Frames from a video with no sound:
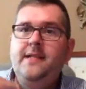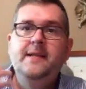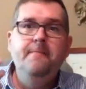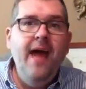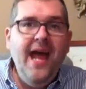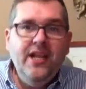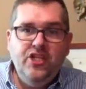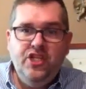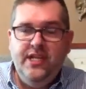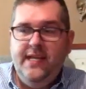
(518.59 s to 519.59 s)
de
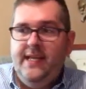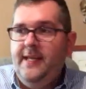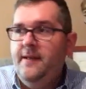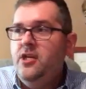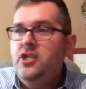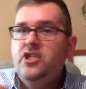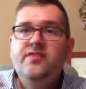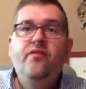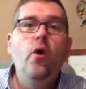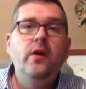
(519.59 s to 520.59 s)
Medici,
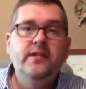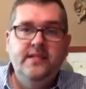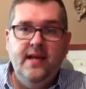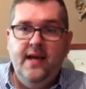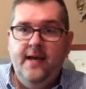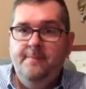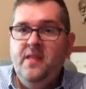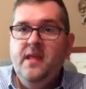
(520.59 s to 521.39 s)
Sforza,